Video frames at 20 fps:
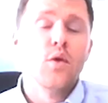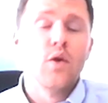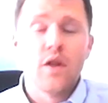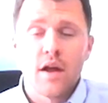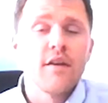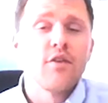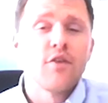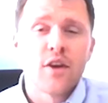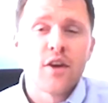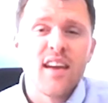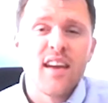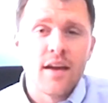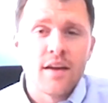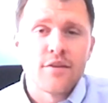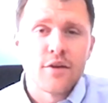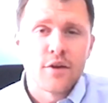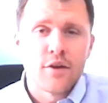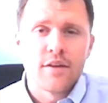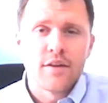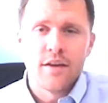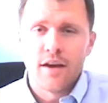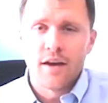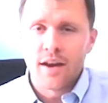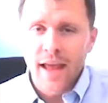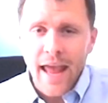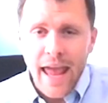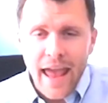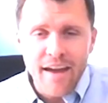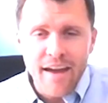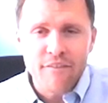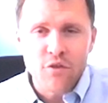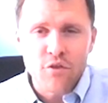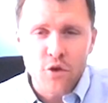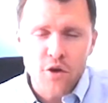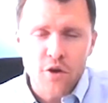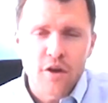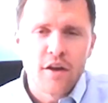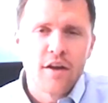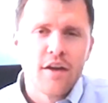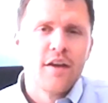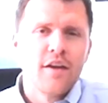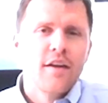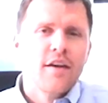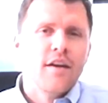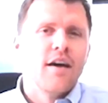we'll ever get turkey hunting ever.